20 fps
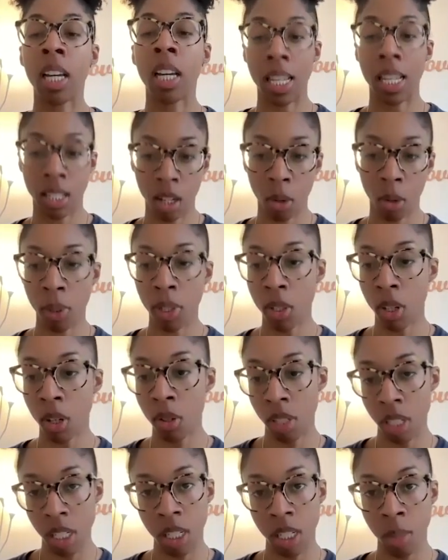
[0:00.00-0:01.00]
And so we
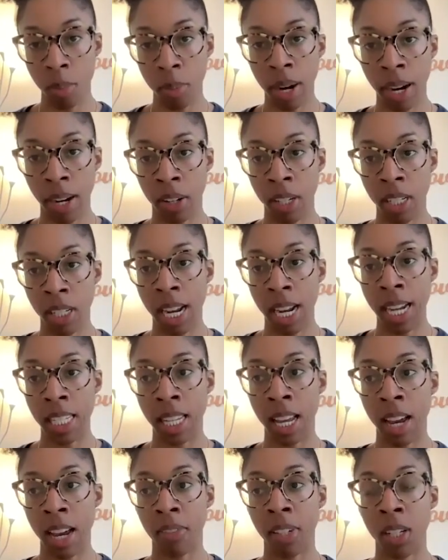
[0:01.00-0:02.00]
chose to
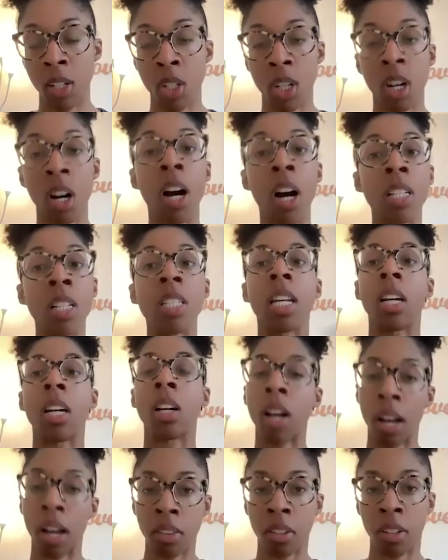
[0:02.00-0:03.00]
deprioritize that feature
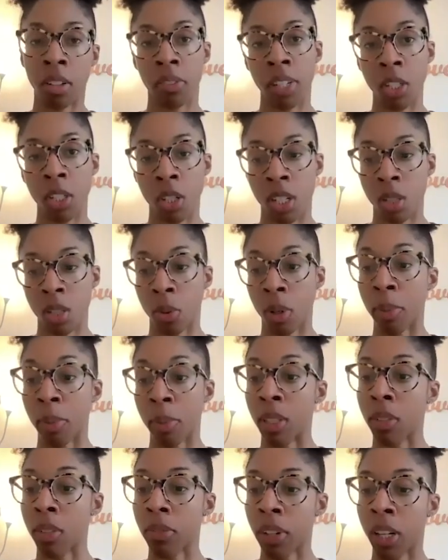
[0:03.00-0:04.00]
until other features were
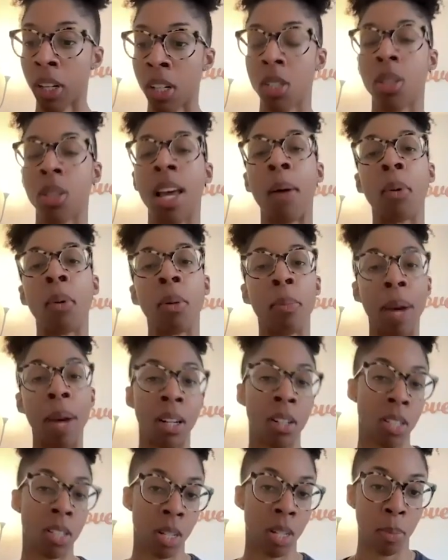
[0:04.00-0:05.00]
built first that would
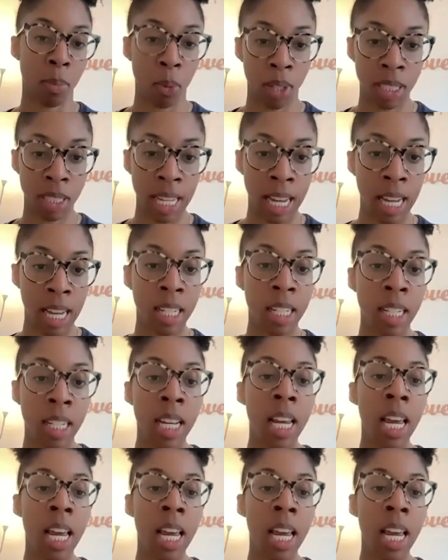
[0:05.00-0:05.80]
better support that.